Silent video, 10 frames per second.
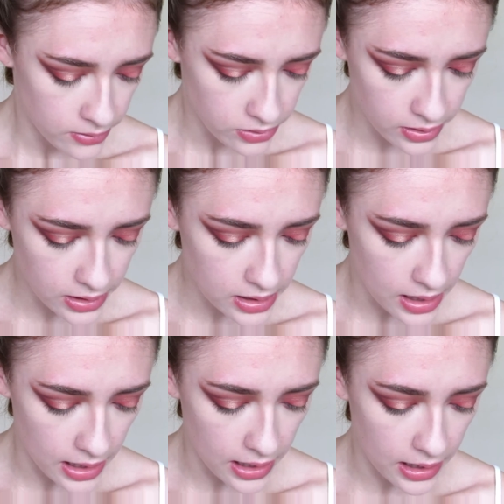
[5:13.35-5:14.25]
Just going to
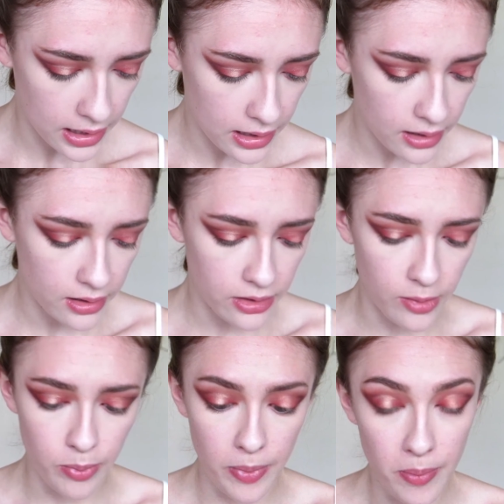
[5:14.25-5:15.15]
take
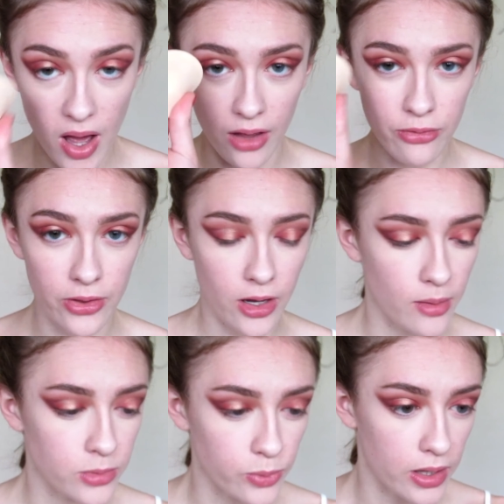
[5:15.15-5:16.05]
the puff that
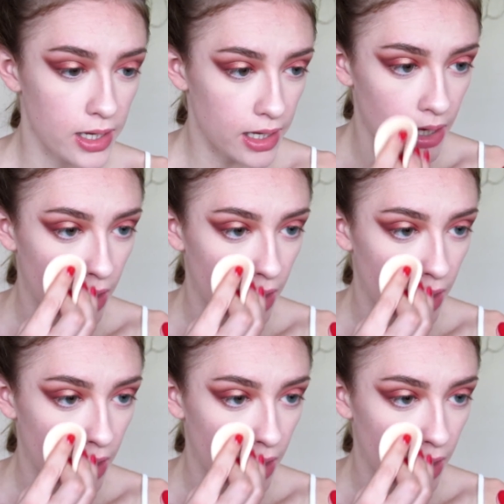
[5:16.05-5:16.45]
comes with it